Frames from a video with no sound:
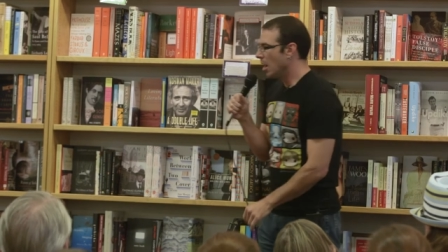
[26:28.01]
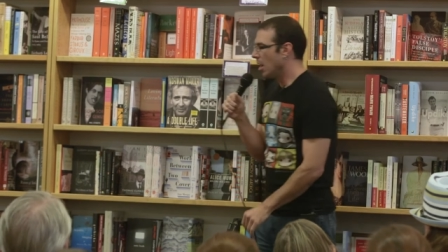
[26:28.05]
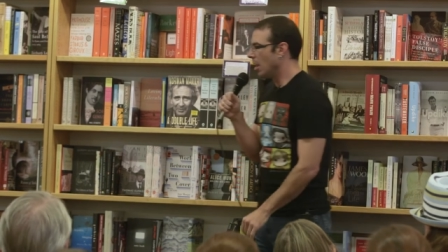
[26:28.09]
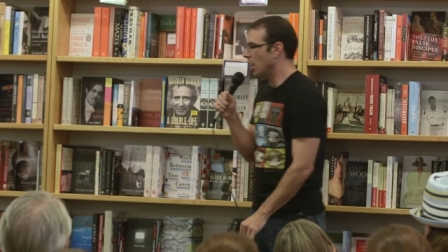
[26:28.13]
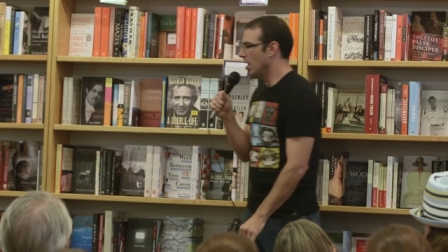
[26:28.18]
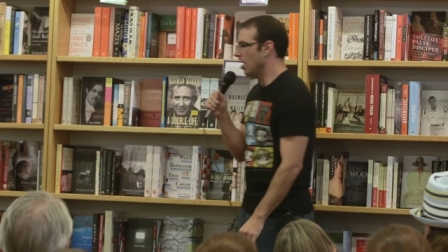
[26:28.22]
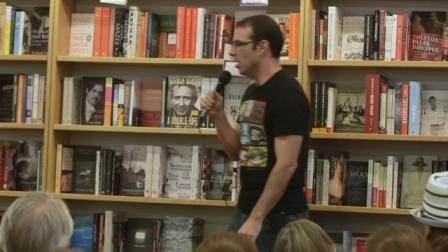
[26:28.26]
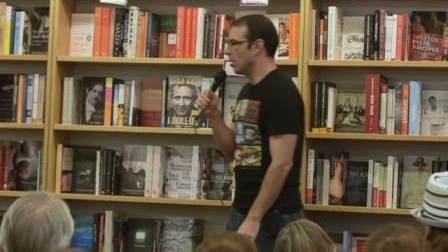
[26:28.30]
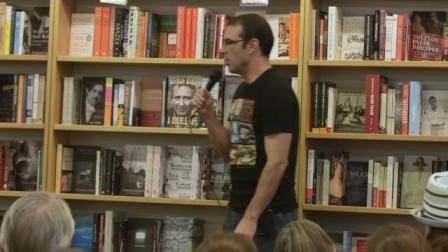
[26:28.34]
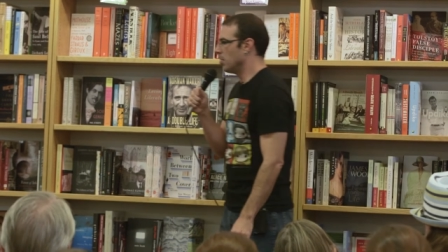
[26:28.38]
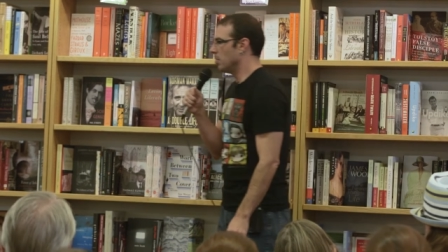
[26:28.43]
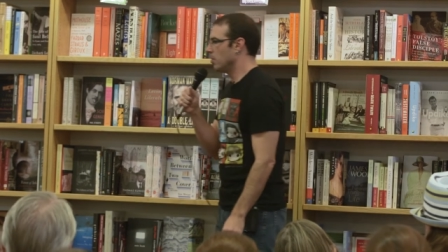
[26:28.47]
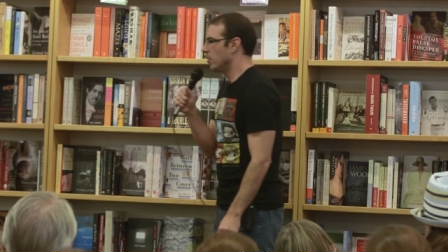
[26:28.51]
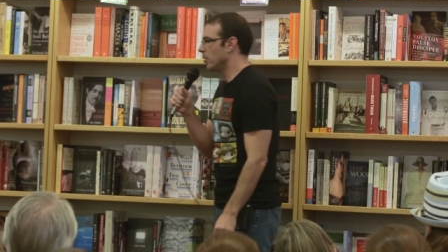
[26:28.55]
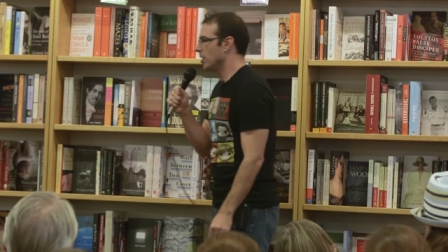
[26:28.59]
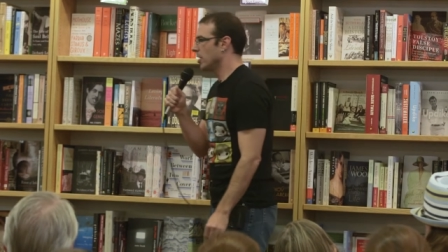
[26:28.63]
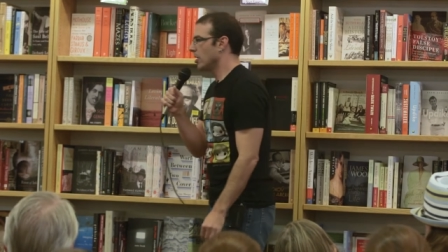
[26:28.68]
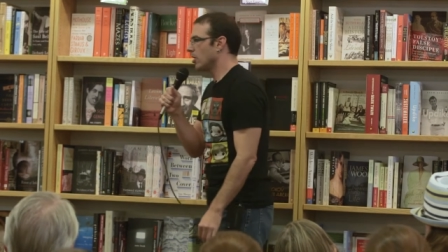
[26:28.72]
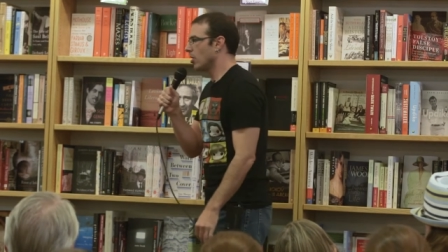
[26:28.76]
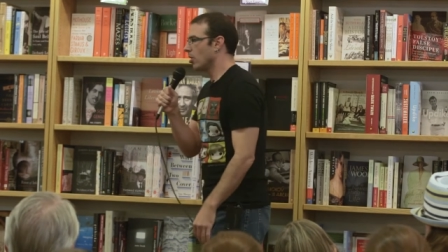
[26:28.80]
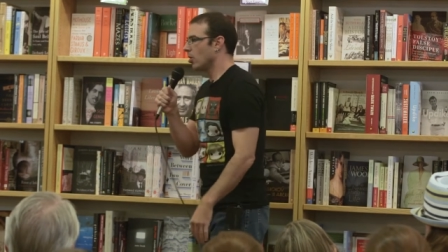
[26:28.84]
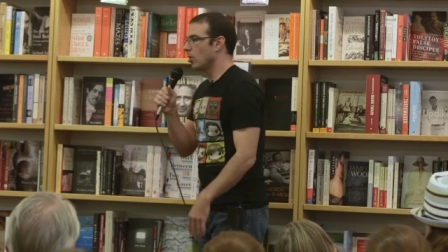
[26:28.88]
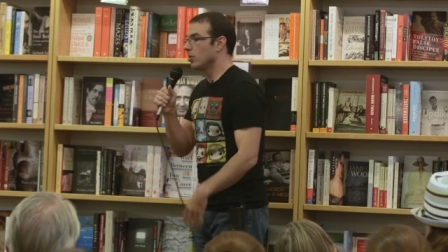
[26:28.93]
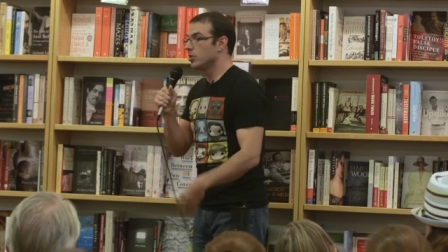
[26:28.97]
um,
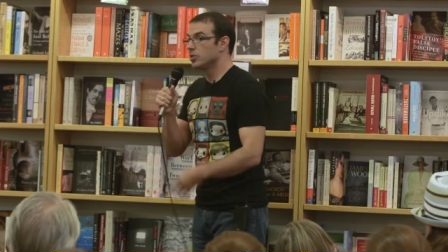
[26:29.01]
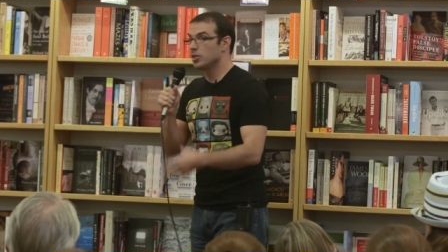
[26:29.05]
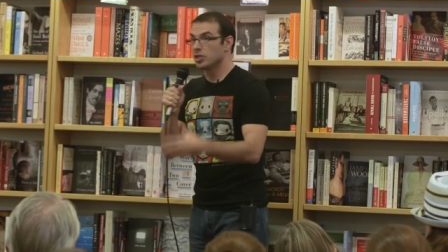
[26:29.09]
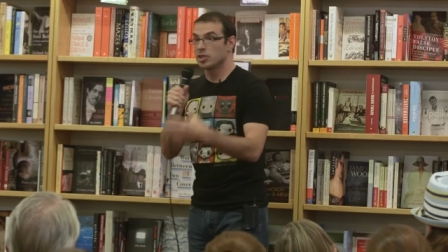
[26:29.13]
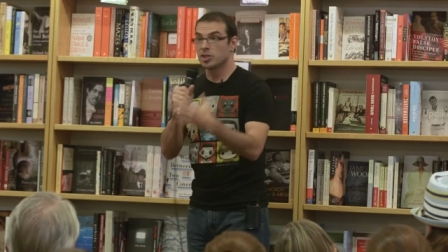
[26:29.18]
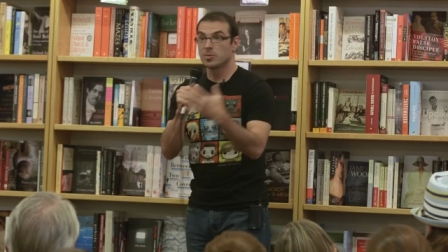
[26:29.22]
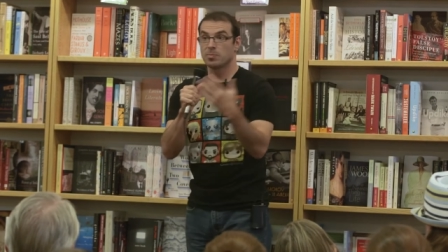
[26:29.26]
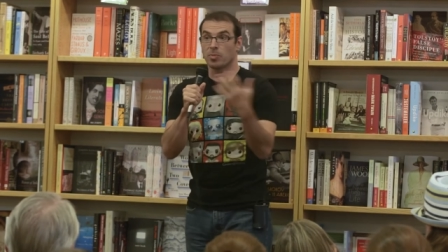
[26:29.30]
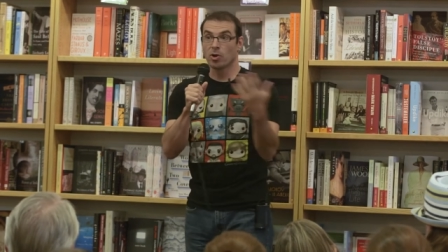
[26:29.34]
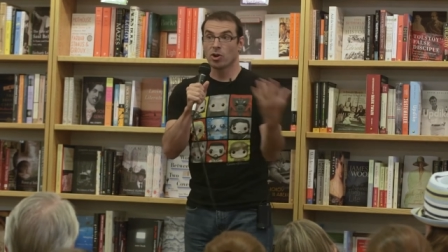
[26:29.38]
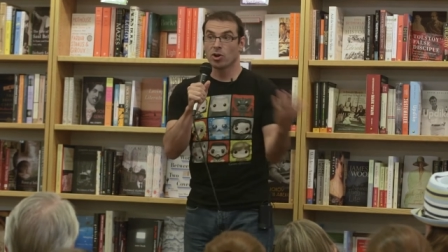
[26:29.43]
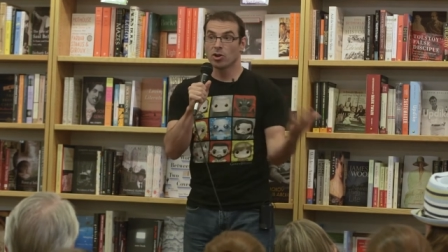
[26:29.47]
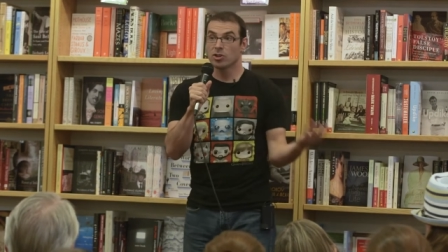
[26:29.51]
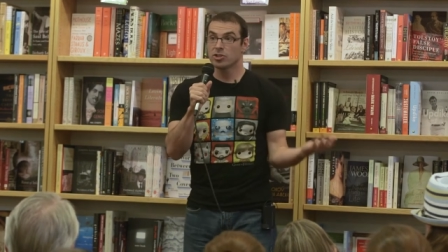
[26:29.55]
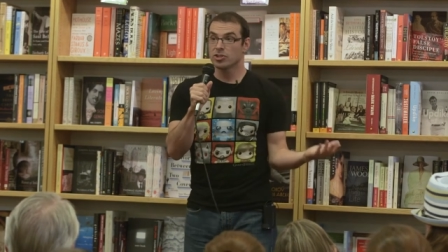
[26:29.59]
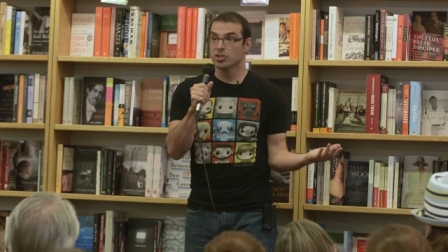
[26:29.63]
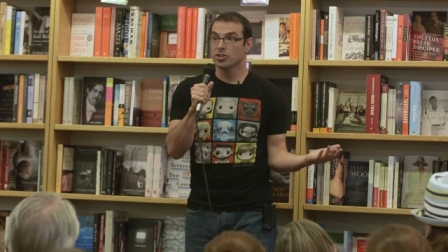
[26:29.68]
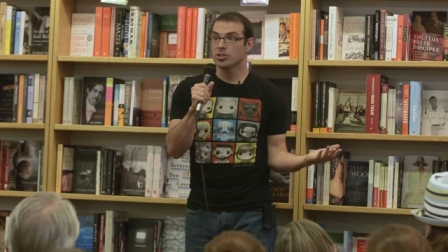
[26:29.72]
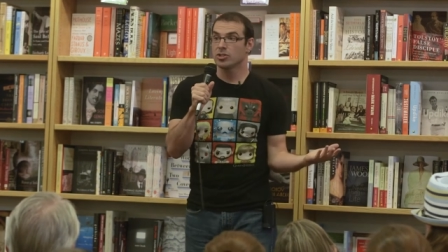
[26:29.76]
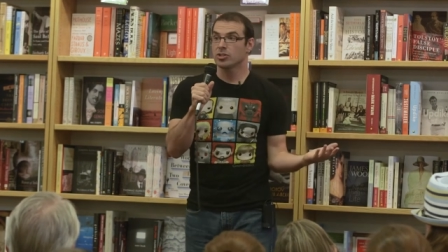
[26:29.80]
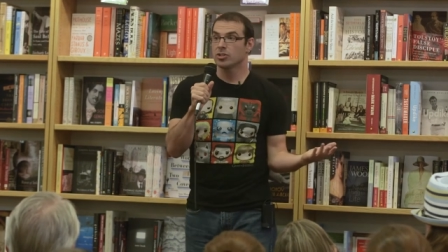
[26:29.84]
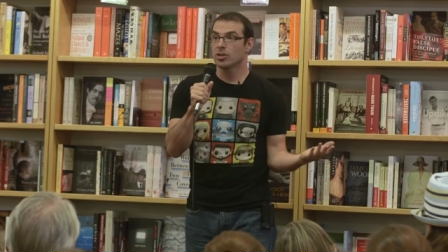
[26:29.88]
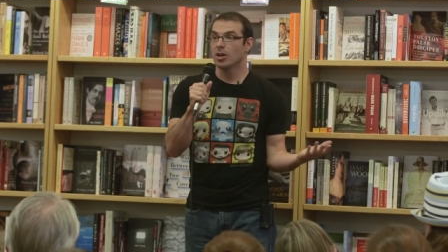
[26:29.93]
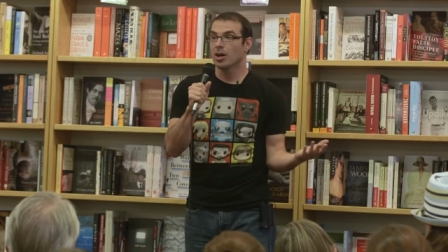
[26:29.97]
that are
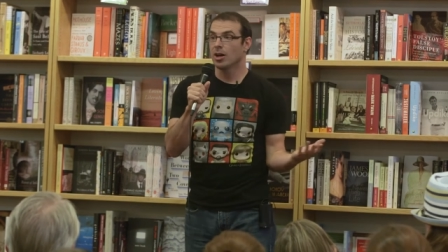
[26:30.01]
dispersed.